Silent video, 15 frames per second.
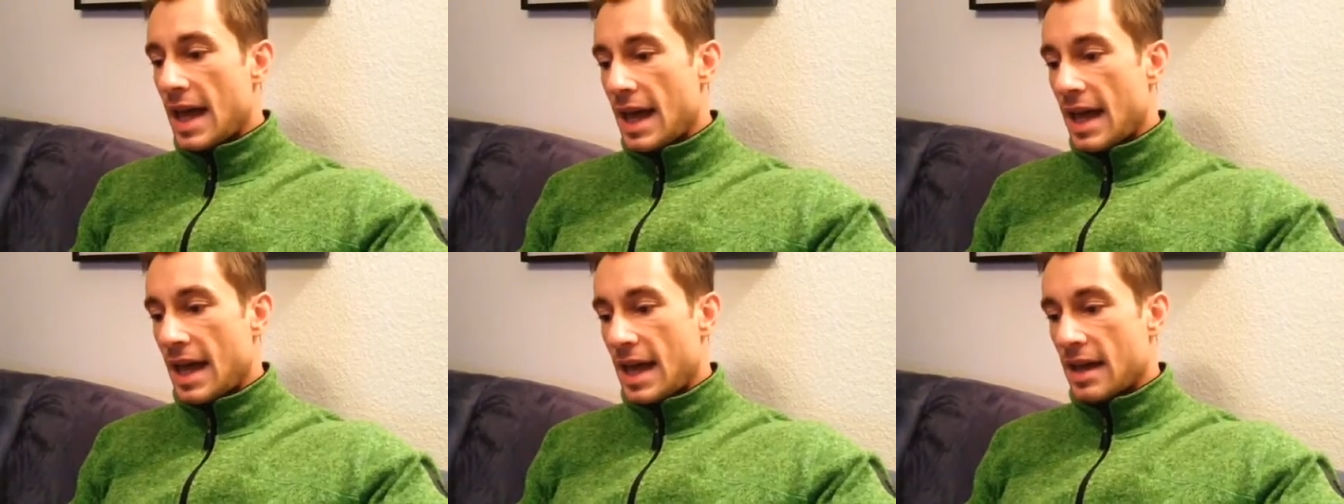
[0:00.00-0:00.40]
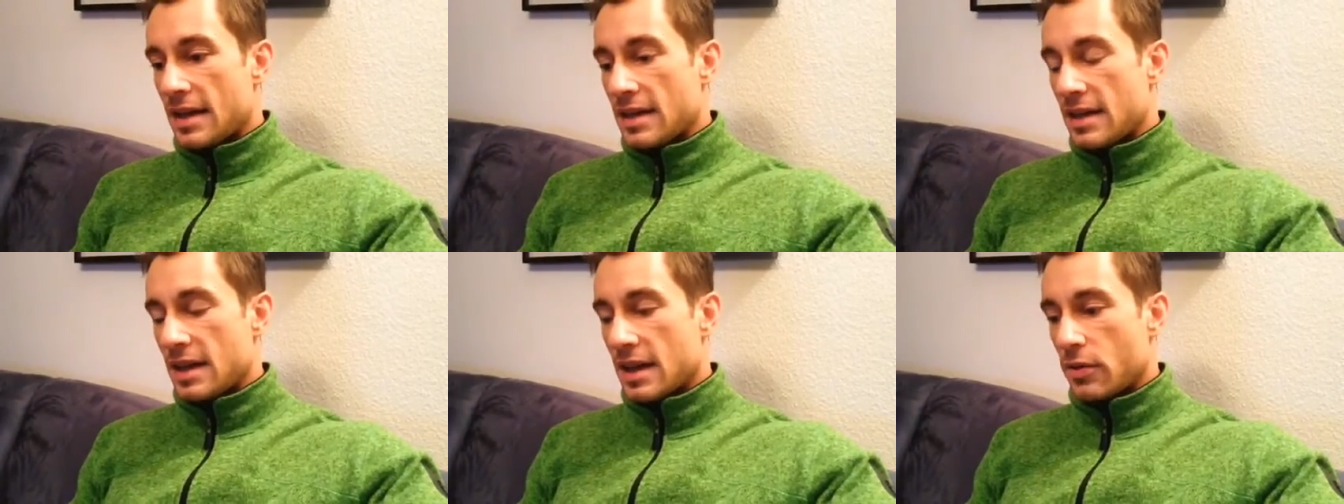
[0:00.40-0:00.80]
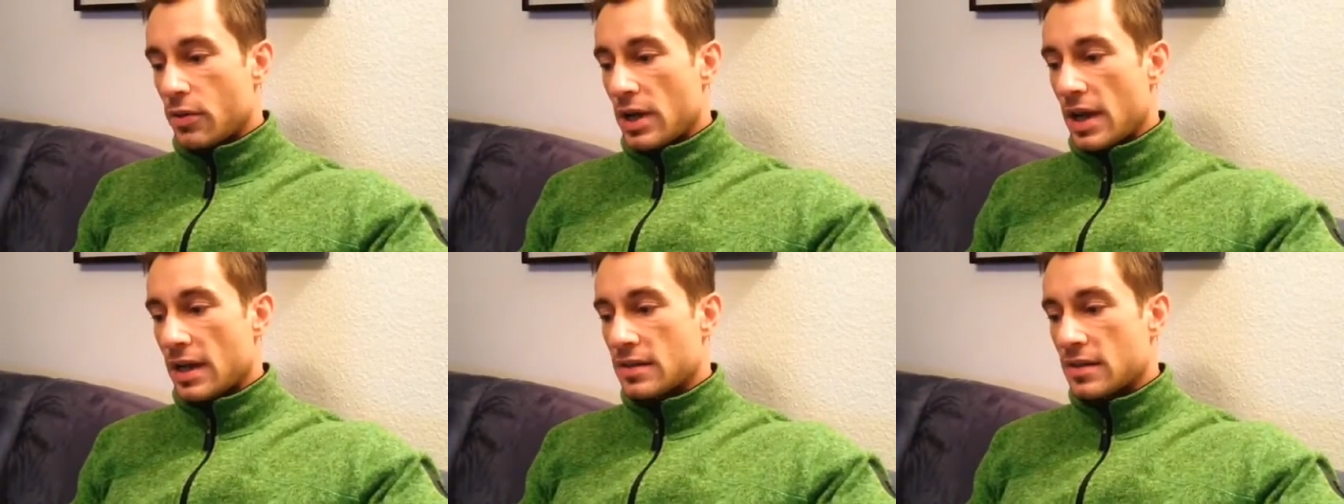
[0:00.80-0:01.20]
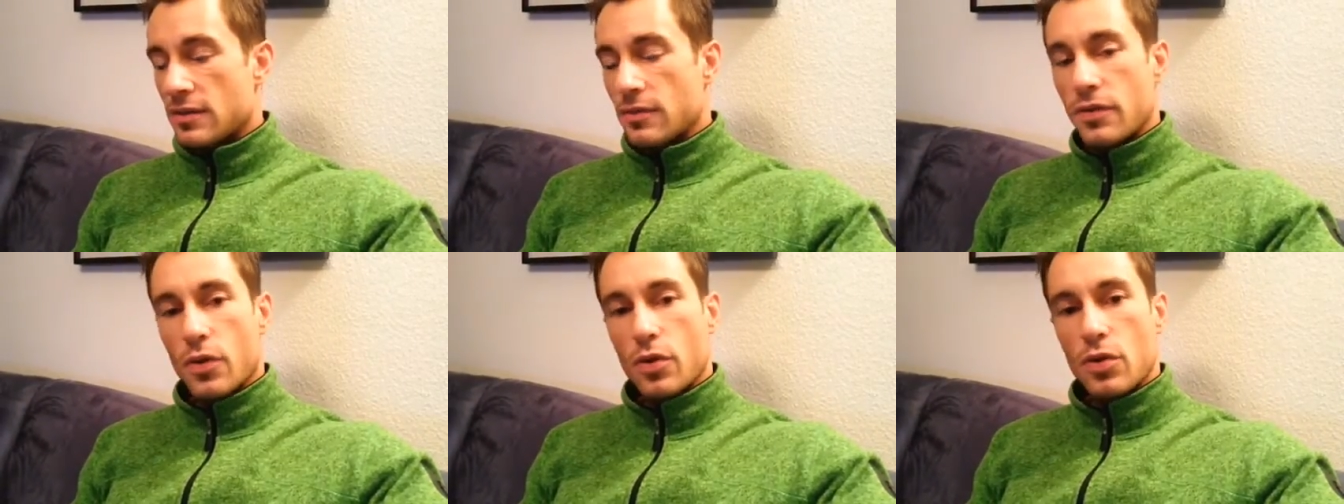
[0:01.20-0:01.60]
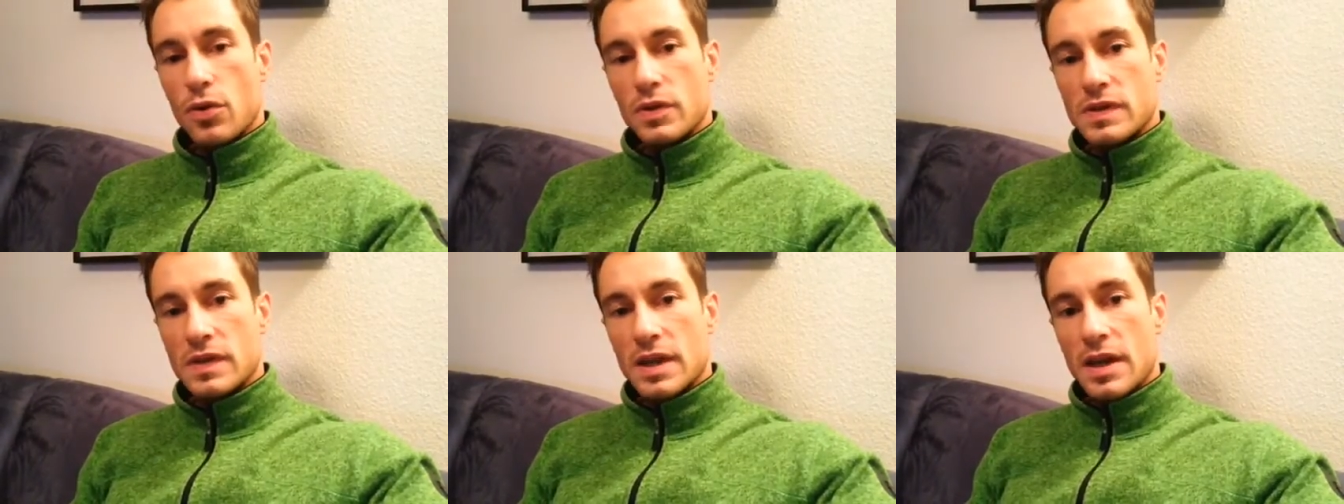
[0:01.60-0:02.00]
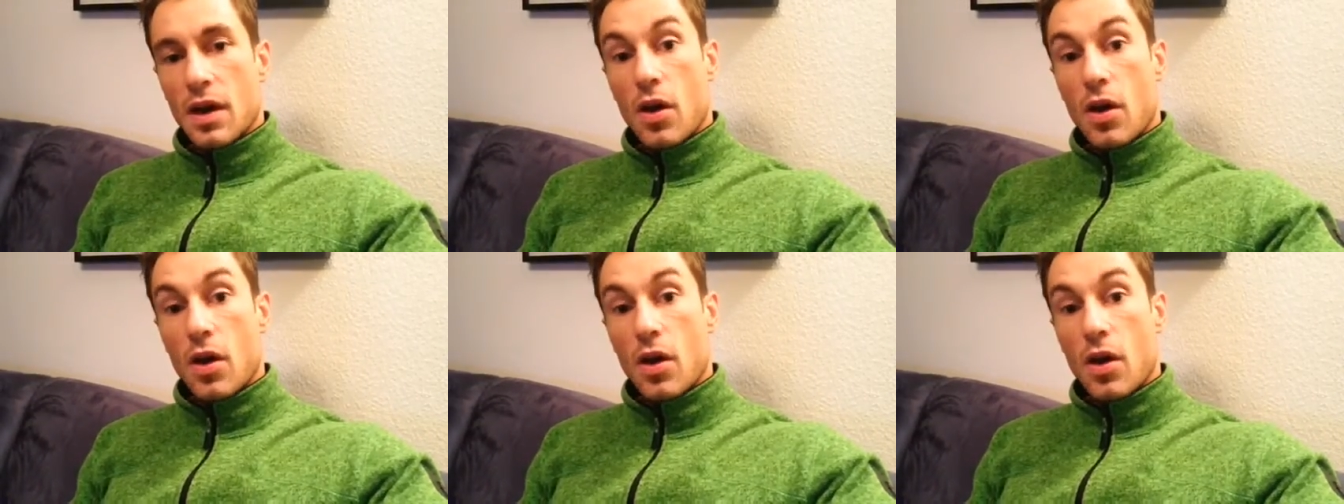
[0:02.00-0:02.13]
and yeah, relax and focus